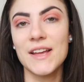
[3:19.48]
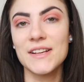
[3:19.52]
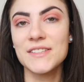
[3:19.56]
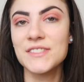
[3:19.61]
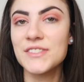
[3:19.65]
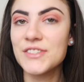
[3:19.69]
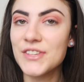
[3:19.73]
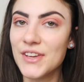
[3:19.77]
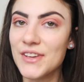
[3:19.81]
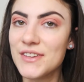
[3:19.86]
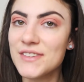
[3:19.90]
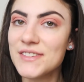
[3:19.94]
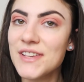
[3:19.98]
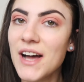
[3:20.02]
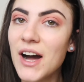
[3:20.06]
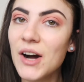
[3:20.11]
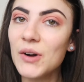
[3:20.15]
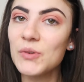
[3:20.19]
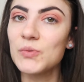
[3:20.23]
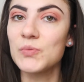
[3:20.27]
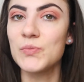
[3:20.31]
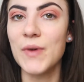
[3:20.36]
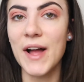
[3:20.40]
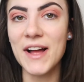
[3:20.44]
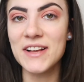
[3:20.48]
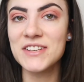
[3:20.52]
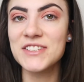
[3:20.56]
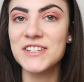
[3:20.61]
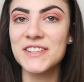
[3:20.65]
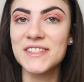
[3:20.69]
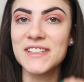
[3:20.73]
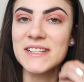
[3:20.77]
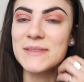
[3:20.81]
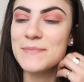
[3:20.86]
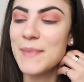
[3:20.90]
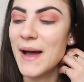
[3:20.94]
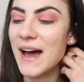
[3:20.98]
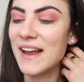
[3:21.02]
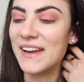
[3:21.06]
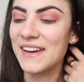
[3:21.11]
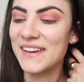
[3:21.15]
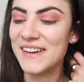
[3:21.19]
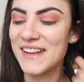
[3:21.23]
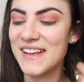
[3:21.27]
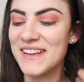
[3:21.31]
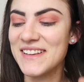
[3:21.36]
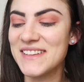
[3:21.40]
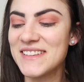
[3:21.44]
Excuse how ratchet this
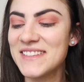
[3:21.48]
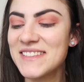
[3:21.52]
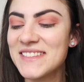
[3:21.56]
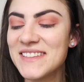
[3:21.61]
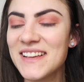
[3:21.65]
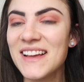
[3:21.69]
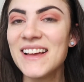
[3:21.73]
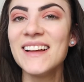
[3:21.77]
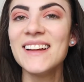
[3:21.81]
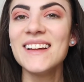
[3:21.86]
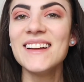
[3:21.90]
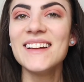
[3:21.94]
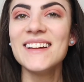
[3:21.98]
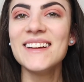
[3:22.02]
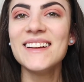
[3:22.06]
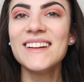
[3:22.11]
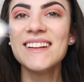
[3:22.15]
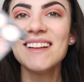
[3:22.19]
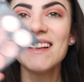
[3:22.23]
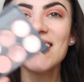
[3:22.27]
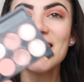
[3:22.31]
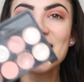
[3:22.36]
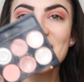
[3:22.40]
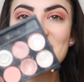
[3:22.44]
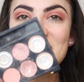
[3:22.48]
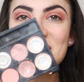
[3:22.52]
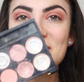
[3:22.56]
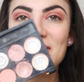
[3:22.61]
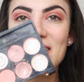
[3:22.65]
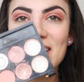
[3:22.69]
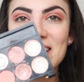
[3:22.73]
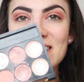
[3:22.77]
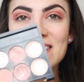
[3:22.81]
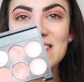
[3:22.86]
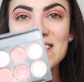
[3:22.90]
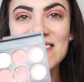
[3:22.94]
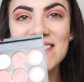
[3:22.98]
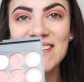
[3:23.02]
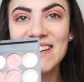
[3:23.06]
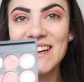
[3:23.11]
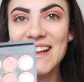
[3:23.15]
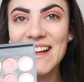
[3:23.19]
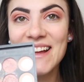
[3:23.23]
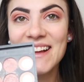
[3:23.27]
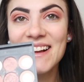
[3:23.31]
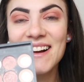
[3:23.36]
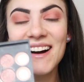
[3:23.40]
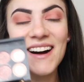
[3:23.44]
palette is. It's my
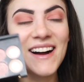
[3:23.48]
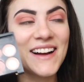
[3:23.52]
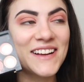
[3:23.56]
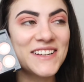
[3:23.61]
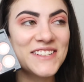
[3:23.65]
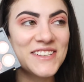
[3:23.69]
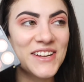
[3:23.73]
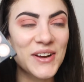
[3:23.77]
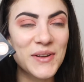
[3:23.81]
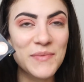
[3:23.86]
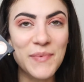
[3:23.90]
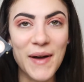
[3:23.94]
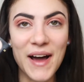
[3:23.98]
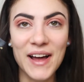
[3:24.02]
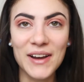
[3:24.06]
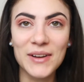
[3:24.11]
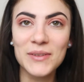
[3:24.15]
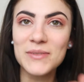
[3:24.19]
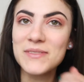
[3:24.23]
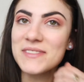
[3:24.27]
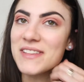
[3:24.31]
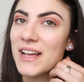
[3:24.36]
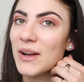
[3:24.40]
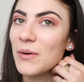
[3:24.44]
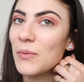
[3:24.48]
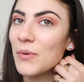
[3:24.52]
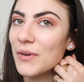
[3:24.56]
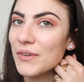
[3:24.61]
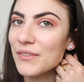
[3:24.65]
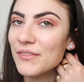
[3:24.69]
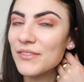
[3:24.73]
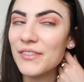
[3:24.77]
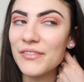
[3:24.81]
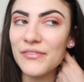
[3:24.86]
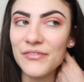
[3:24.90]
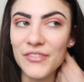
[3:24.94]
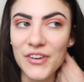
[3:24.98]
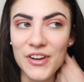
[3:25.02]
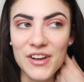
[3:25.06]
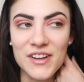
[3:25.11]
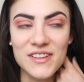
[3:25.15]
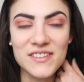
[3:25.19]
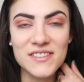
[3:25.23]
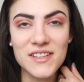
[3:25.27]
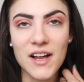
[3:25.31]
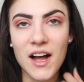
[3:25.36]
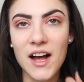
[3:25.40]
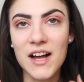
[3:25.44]
sleek eyeshadow palette. It was like one of the
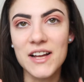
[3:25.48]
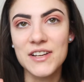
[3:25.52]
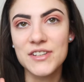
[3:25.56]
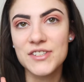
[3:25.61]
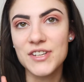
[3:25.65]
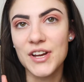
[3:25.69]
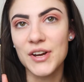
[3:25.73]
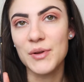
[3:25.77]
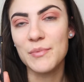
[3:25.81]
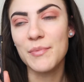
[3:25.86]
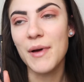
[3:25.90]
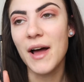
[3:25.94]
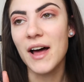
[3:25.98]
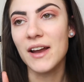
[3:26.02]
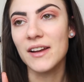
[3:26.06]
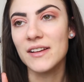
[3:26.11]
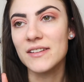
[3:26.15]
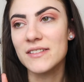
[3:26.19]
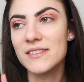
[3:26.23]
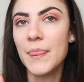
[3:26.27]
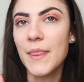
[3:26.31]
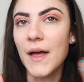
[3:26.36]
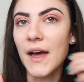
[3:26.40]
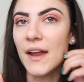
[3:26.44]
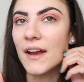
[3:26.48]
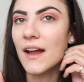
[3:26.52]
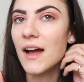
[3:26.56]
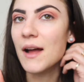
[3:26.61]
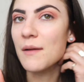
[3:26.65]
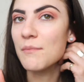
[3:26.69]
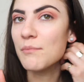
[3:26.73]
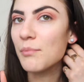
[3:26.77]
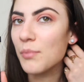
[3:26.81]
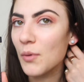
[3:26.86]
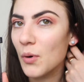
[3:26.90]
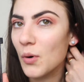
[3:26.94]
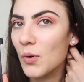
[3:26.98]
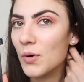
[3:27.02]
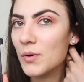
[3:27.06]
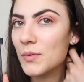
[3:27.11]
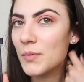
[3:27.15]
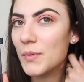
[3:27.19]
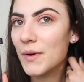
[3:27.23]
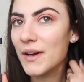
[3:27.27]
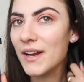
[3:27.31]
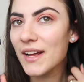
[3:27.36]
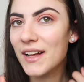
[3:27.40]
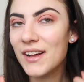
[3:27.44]
first eyeshadow palettes that I
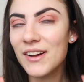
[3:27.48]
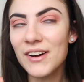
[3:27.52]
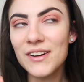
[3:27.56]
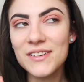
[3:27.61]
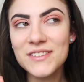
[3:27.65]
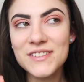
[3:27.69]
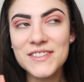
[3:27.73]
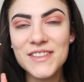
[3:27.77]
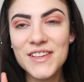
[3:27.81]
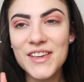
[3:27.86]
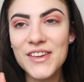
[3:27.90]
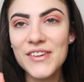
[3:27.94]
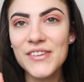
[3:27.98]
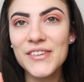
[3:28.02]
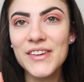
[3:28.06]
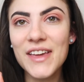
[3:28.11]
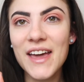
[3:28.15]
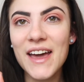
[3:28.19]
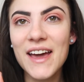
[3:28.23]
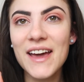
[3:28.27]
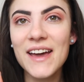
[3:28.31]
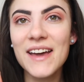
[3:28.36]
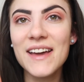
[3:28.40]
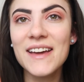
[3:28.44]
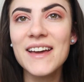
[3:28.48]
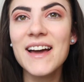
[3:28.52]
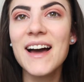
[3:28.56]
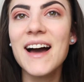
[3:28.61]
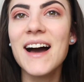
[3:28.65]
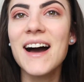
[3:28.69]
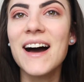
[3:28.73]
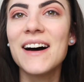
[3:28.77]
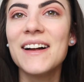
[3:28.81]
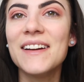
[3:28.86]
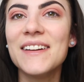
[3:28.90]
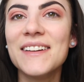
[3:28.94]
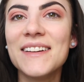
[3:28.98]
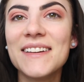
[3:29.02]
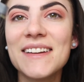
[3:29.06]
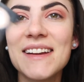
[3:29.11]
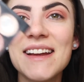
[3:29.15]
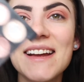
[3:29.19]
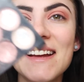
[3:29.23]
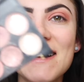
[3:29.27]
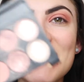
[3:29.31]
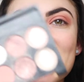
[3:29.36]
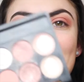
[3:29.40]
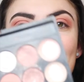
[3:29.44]
bought when I got to the UK, and
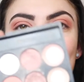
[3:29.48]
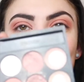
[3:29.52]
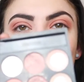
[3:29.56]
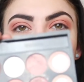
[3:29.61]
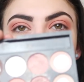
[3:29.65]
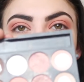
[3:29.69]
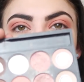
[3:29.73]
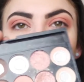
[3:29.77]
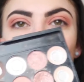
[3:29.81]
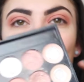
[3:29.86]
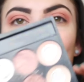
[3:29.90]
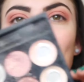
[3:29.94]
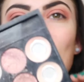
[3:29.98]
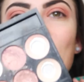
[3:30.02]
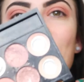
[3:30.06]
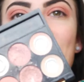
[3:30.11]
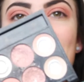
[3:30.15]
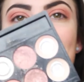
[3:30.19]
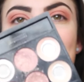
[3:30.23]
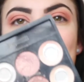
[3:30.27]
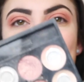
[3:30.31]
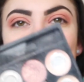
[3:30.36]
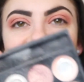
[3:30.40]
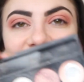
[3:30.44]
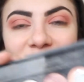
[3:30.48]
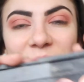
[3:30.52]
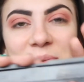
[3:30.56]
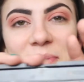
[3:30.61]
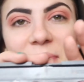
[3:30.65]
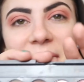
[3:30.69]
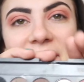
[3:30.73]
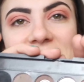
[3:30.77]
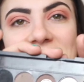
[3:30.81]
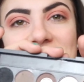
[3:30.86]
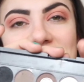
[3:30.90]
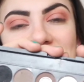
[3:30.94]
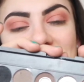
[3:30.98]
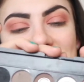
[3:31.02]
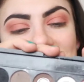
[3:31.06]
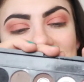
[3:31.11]
it's looking worse for wear to